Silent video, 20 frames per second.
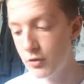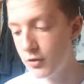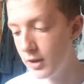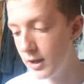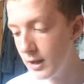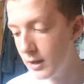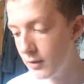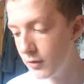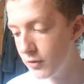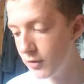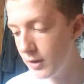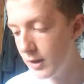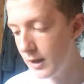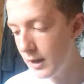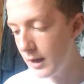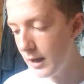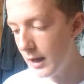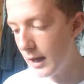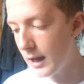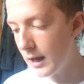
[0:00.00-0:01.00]
6
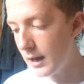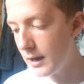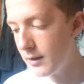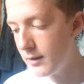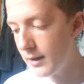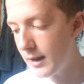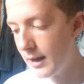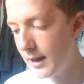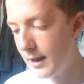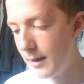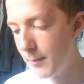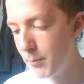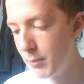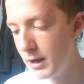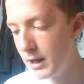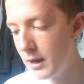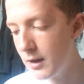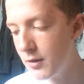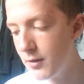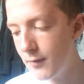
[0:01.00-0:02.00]
and
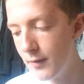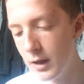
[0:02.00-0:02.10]
been in